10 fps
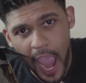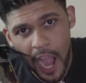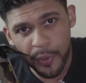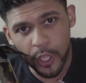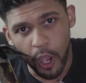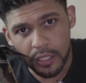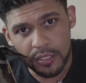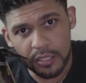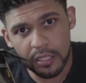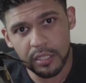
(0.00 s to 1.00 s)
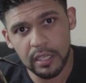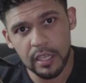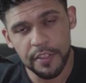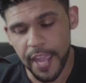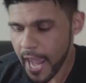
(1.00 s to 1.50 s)
And we got
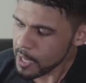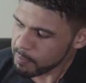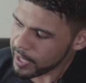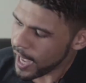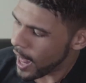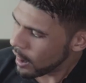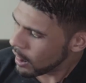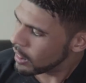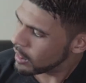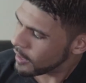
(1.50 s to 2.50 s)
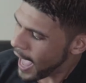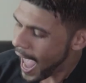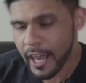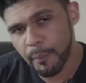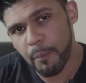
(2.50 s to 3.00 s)
the NPL,
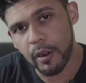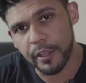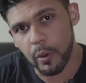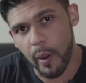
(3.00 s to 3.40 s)
anabolic